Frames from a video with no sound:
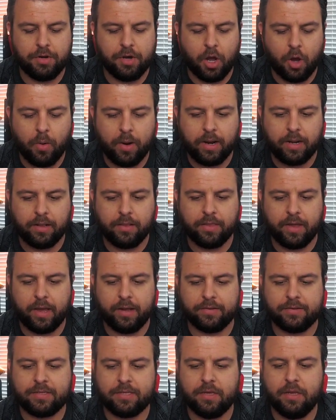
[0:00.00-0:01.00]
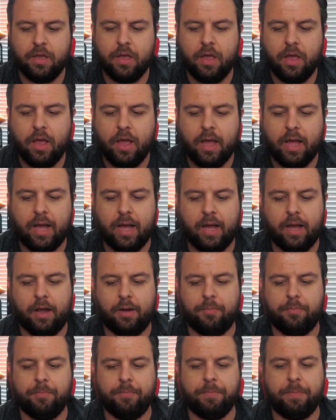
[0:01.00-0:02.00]
knowing that
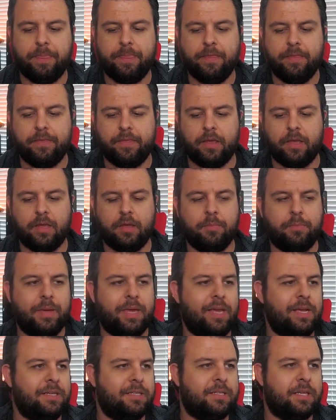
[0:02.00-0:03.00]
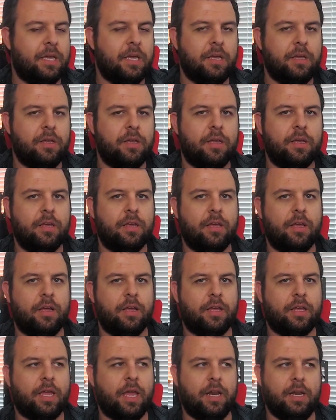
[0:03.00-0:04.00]
the PC
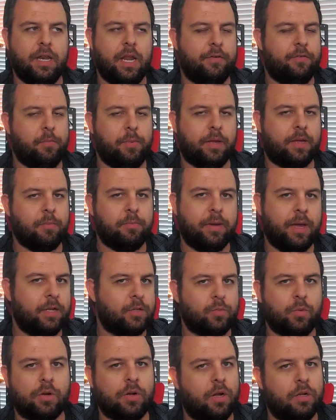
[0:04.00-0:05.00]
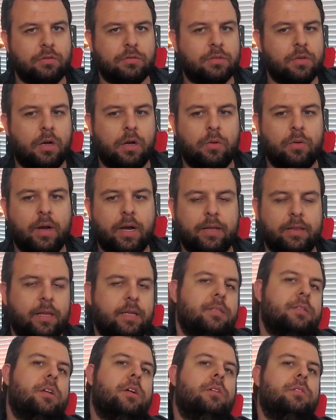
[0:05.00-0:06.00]
can never be compared to a console
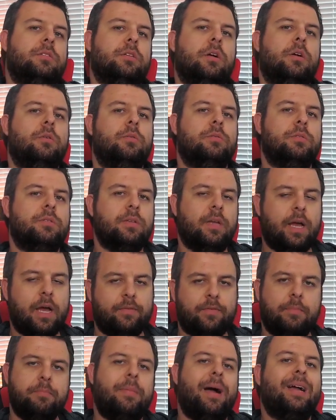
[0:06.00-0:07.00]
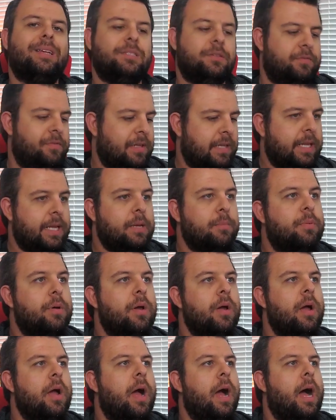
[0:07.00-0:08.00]
unless consoles have a massive leap
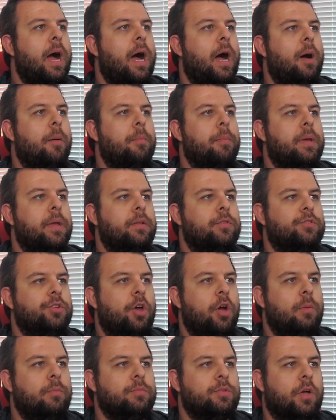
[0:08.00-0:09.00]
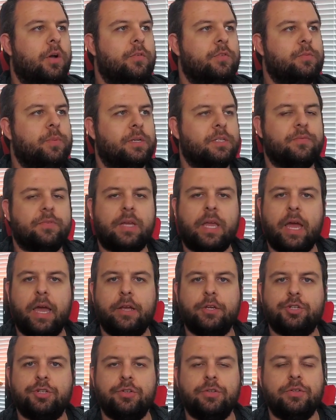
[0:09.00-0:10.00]
in terms of
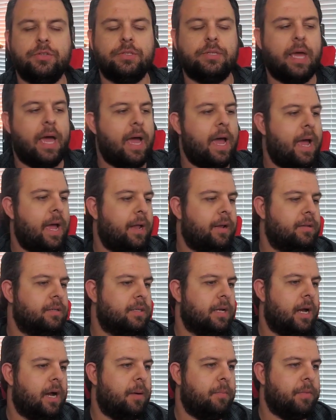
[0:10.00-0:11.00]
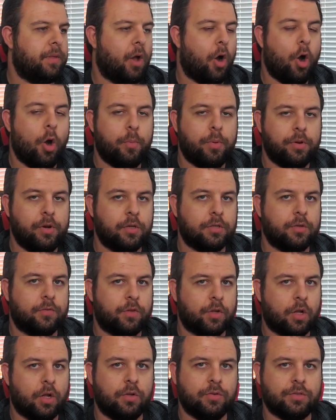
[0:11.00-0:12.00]
specifications and the openness of
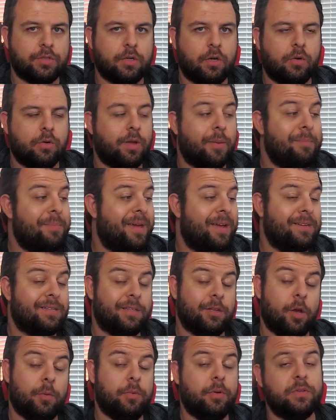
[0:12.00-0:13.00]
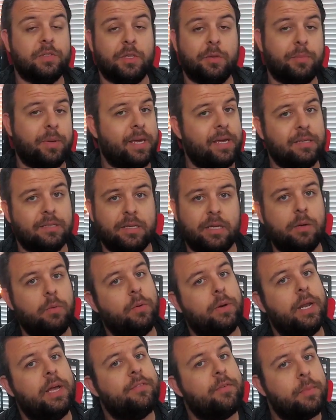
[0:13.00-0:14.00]
the console compared to the openness of the PC. It
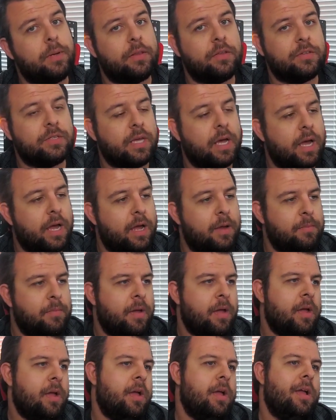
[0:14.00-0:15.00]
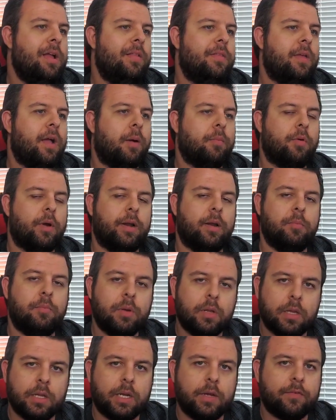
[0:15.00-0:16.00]
will never be the same. The
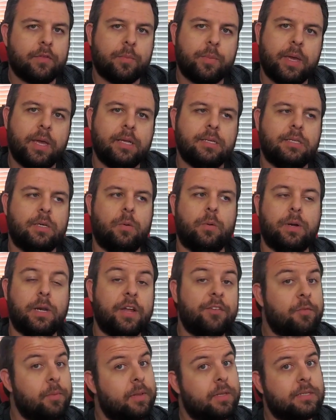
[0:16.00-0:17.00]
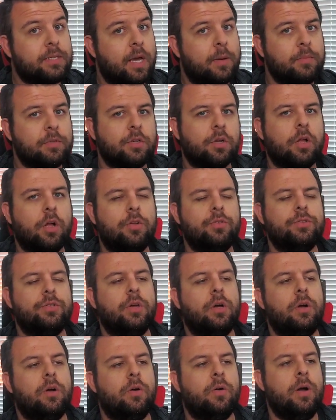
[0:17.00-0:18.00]
upgradability of the PC will never be the same as a
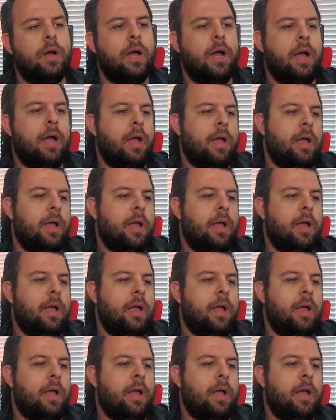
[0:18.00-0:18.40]
console.